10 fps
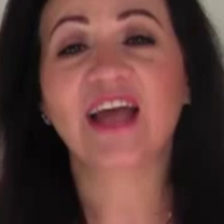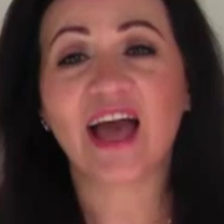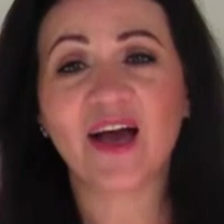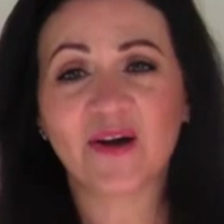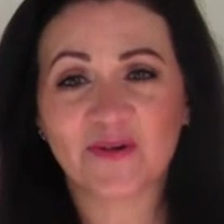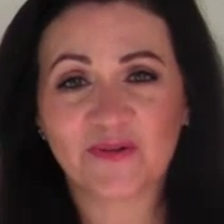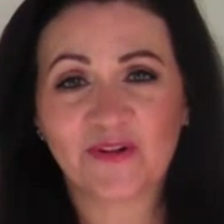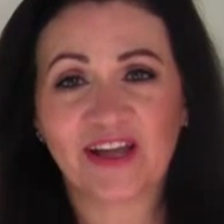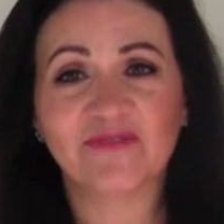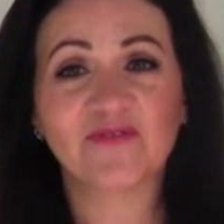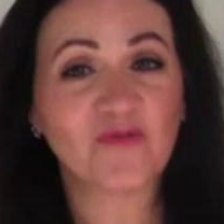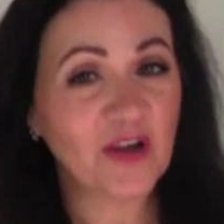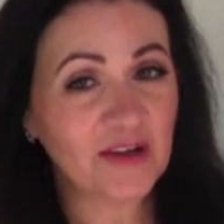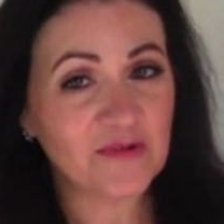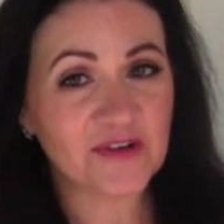now, if
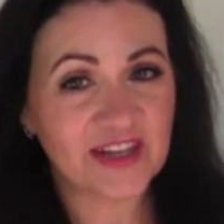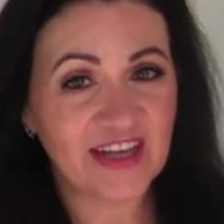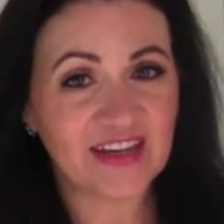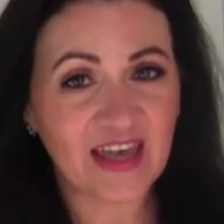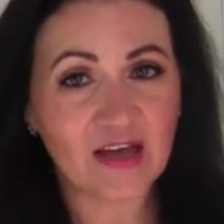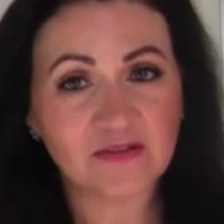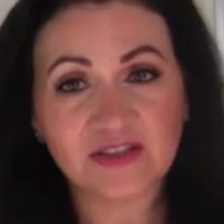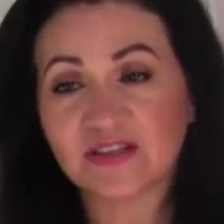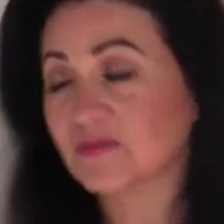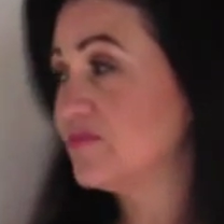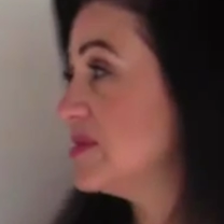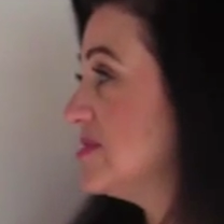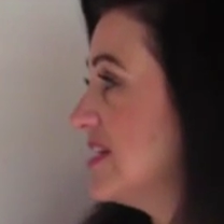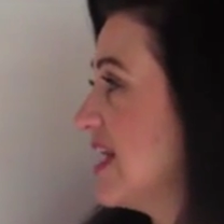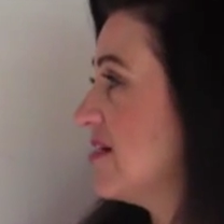we were the accountant
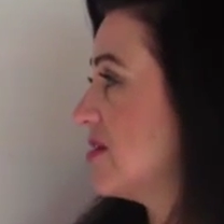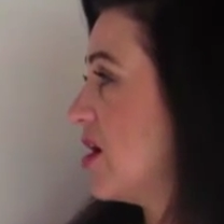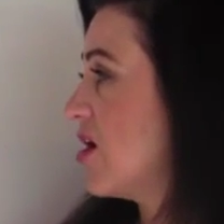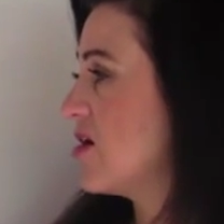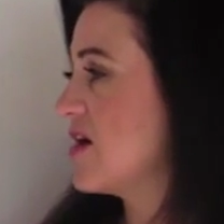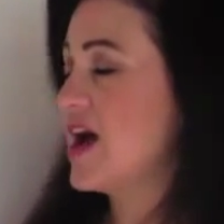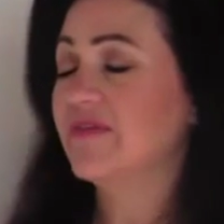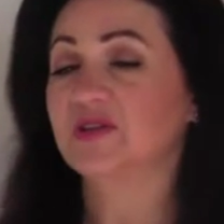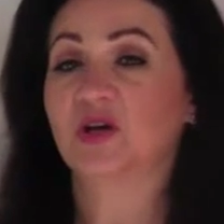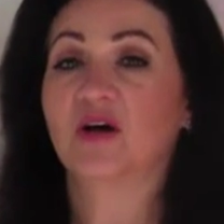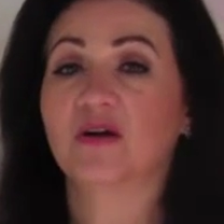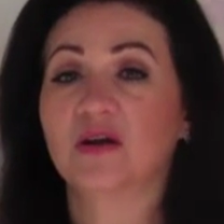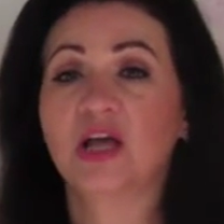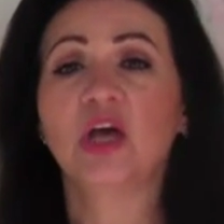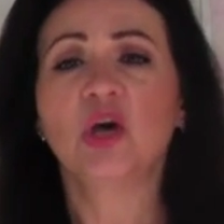building out our avatar,
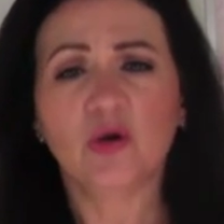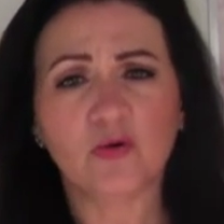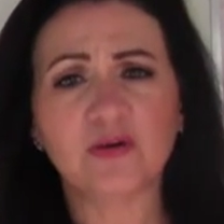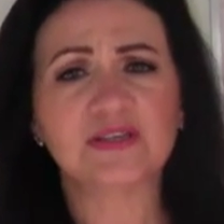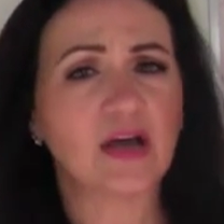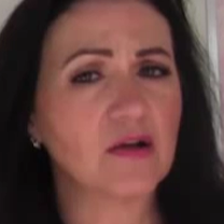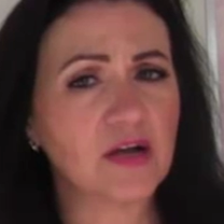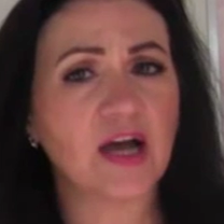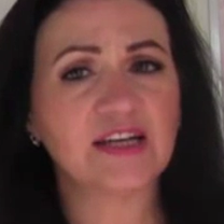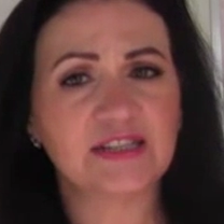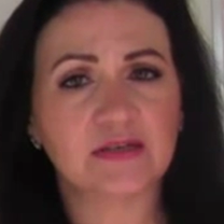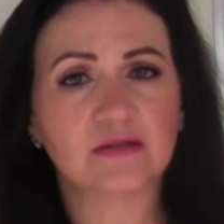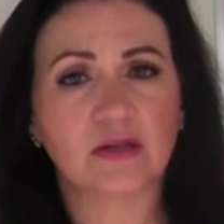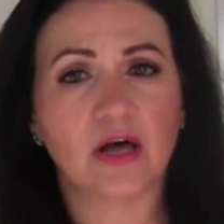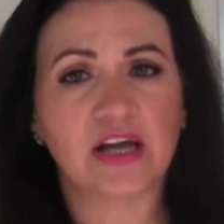who is our ideal
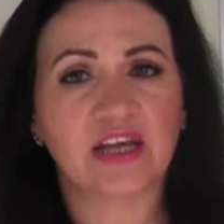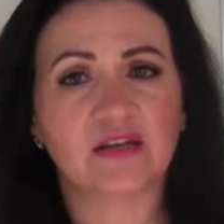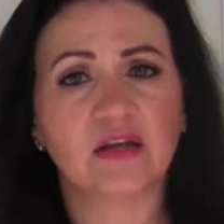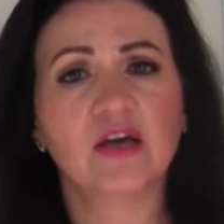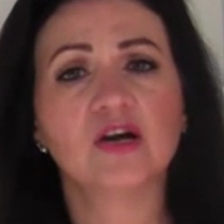client?